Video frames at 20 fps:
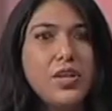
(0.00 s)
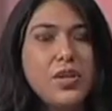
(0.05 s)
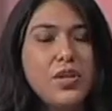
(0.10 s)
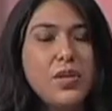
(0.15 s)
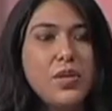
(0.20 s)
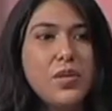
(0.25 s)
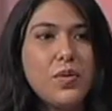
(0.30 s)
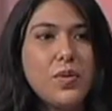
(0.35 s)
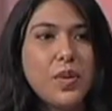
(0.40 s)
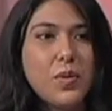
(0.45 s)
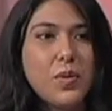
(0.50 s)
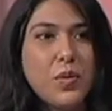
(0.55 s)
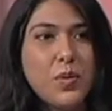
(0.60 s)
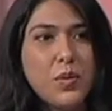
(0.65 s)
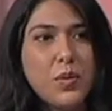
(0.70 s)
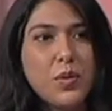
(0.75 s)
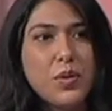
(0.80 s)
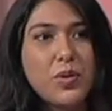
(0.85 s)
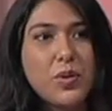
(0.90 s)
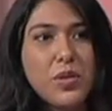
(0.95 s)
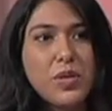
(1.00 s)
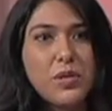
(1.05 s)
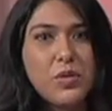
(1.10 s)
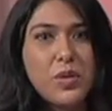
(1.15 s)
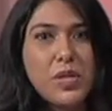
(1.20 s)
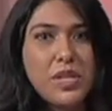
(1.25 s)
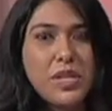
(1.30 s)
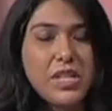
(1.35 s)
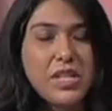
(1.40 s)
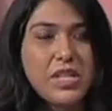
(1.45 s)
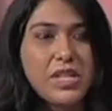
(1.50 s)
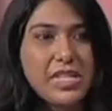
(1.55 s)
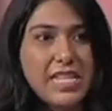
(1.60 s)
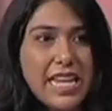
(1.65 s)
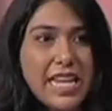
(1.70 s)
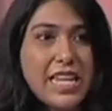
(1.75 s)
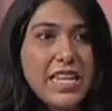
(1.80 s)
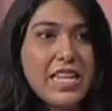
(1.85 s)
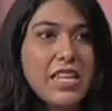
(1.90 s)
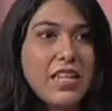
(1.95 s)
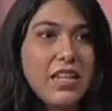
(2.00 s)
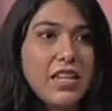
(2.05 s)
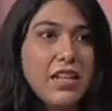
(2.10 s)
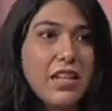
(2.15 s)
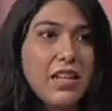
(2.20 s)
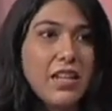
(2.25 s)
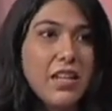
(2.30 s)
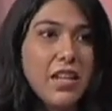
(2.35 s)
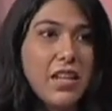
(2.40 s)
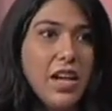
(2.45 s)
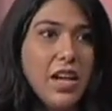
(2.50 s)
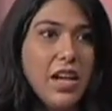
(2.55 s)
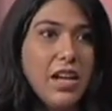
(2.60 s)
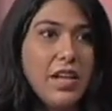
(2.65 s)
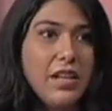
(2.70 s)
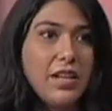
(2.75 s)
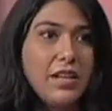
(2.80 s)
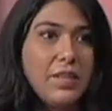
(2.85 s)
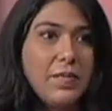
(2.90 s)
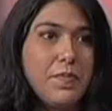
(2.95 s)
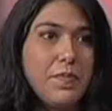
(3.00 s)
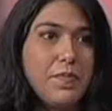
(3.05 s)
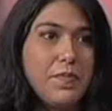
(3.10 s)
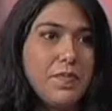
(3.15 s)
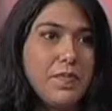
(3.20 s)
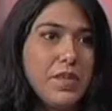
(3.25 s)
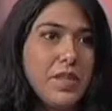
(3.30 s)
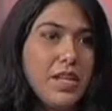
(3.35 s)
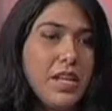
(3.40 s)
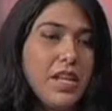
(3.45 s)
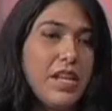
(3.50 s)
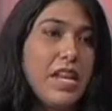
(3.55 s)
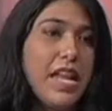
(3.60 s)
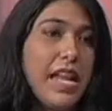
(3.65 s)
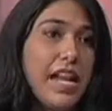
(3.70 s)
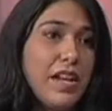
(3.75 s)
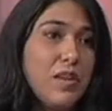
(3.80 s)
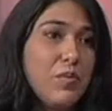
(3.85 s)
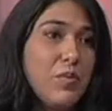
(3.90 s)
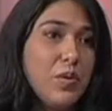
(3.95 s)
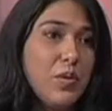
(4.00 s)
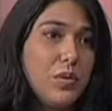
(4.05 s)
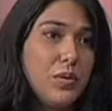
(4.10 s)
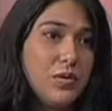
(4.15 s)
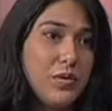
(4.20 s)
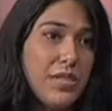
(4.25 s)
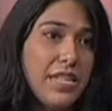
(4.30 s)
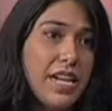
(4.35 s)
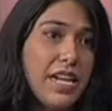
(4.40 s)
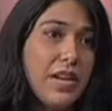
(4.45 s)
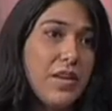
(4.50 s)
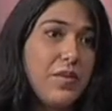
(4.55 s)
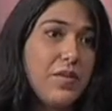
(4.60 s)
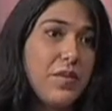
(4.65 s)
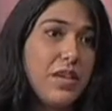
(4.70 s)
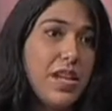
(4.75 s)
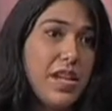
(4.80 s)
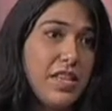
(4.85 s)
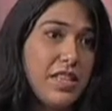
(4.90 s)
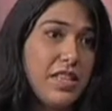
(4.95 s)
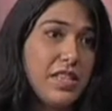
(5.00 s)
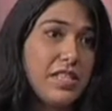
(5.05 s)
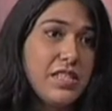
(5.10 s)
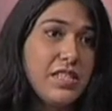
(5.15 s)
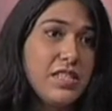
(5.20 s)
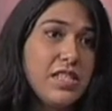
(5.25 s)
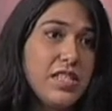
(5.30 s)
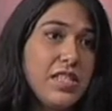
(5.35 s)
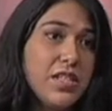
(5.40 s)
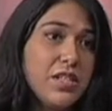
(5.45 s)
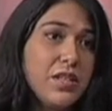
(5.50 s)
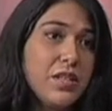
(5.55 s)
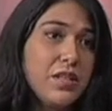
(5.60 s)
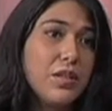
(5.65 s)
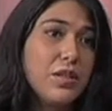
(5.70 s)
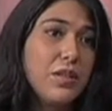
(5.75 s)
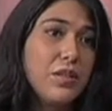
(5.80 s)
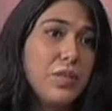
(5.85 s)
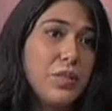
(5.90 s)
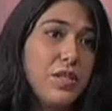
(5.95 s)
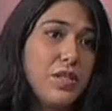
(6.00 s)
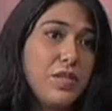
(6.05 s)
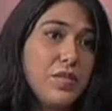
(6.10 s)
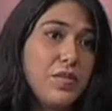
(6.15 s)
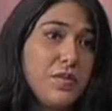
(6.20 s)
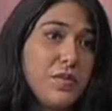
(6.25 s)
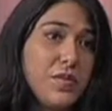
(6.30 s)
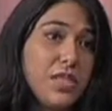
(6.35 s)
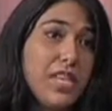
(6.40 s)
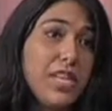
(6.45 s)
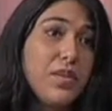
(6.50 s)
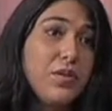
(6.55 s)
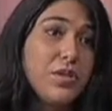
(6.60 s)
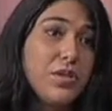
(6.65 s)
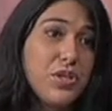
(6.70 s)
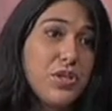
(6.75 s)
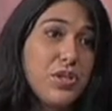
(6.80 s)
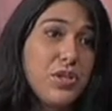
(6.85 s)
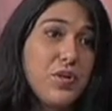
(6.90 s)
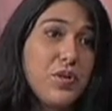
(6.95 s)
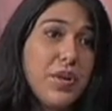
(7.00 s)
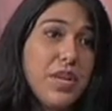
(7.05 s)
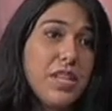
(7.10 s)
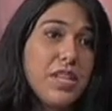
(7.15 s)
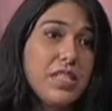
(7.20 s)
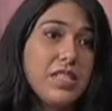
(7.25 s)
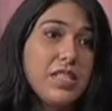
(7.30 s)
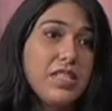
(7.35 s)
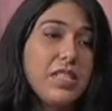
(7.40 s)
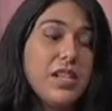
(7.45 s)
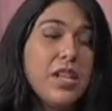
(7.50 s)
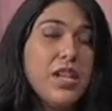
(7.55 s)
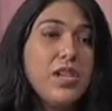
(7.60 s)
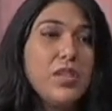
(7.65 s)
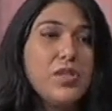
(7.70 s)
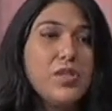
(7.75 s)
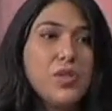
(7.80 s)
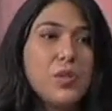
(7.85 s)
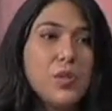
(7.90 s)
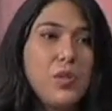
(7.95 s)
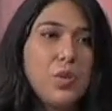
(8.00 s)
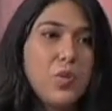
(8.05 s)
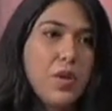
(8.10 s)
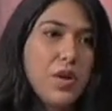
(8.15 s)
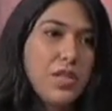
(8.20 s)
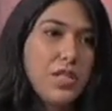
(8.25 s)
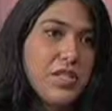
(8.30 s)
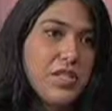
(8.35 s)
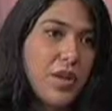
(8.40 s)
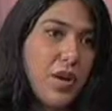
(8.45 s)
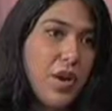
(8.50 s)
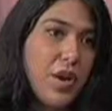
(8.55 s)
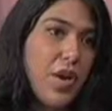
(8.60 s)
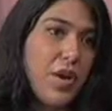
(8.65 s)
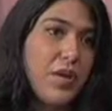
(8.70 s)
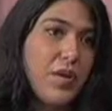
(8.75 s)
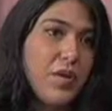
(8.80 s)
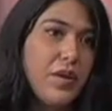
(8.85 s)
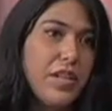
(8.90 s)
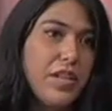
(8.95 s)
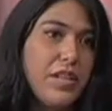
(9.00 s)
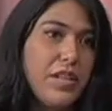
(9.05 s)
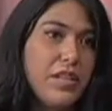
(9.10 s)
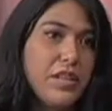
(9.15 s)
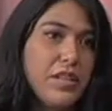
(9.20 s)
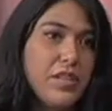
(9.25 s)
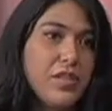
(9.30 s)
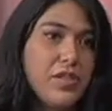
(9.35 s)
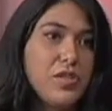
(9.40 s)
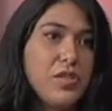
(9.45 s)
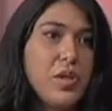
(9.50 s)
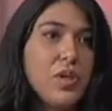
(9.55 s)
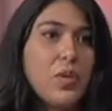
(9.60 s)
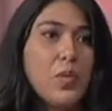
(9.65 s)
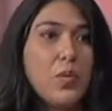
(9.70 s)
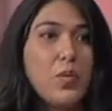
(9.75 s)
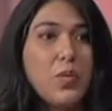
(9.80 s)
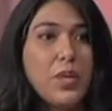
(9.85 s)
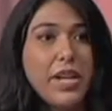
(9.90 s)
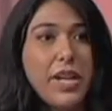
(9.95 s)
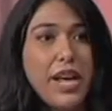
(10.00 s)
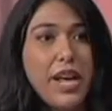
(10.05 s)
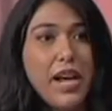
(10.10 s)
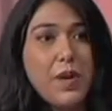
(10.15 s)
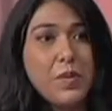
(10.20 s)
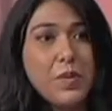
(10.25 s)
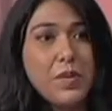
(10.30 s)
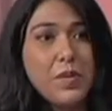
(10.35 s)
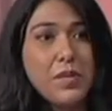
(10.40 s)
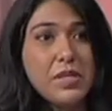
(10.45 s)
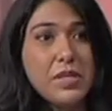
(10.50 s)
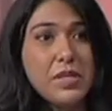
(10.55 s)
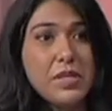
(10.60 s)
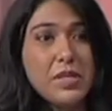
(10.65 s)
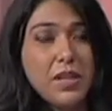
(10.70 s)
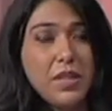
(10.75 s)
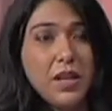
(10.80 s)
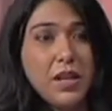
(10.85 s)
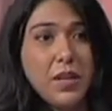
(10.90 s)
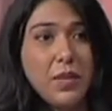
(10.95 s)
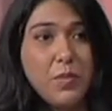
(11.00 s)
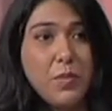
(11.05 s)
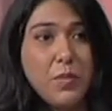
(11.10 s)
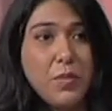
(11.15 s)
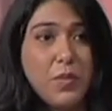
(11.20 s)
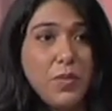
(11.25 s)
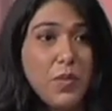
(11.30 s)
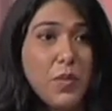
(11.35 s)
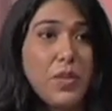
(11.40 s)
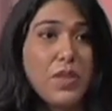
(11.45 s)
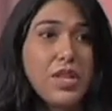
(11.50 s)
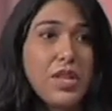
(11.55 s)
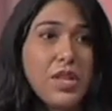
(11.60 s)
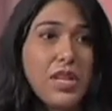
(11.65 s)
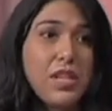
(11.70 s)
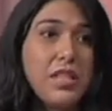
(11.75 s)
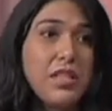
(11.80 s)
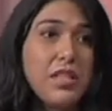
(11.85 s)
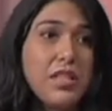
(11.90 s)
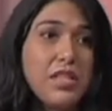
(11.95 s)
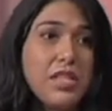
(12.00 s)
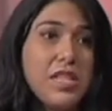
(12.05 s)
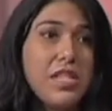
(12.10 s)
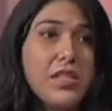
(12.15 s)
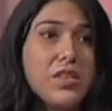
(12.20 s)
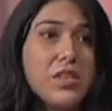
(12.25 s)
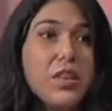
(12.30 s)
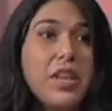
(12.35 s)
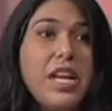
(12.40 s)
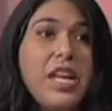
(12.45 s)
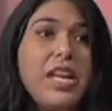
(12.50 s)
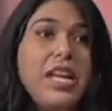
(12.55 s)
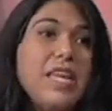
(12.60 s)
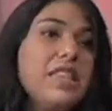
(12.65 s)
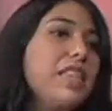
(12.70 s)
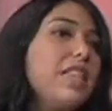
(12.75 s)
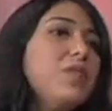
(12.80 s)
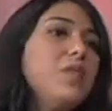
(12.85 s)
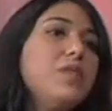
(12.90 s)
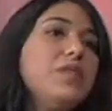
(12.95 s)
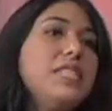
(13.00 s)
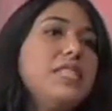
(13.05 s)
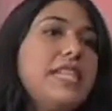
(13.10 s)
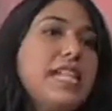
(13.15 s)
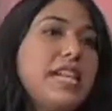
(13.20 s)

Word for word: knew that we were going to be taking um, an animal down, and this mm-hmm. deer was sacred to us, so we wanted to honor it. So what happens um, before they kill a deer, they would